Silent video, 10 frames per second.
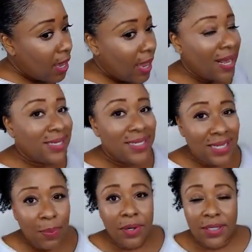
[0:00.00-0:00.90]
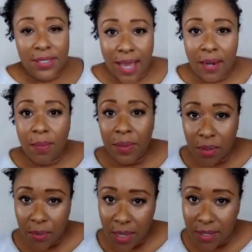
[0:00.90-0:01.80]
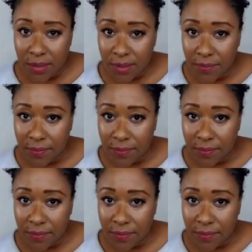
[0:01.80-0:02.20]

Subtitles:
And I sleep on a satin pillowcase.